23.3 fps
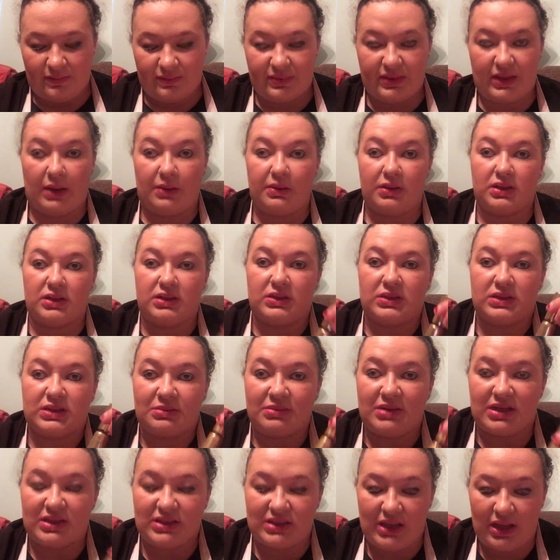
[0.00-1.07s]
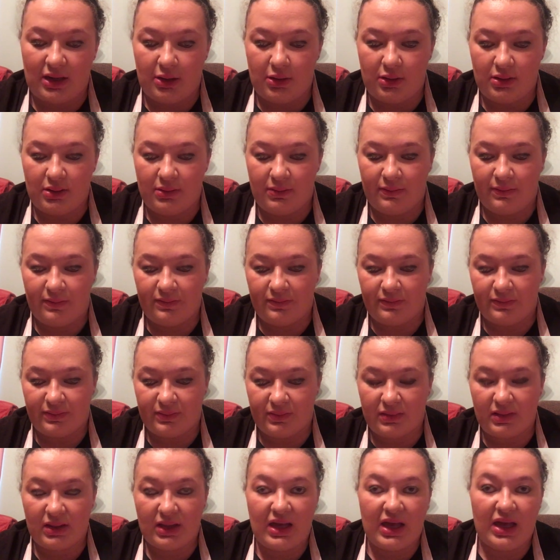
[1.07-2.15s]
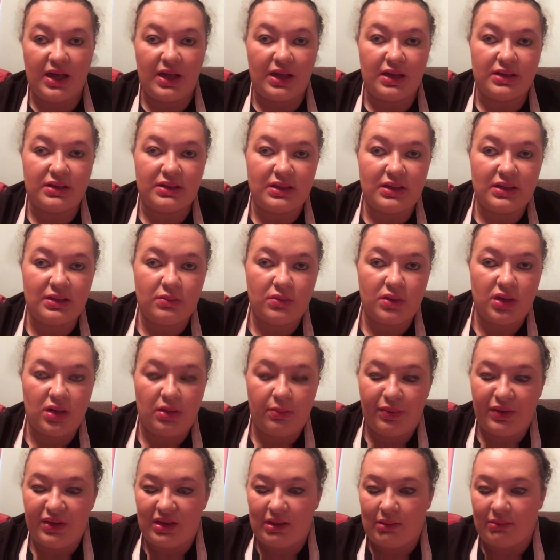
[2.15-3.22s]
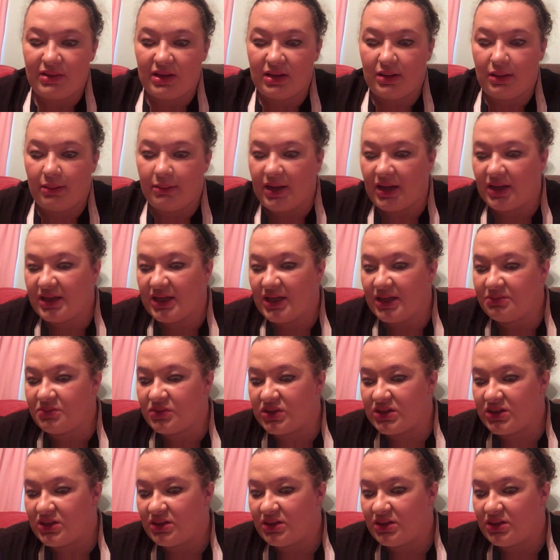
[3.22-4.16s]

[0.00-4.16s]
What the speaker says: Now we're going to use the mascara, and then we're going to put something on my lips.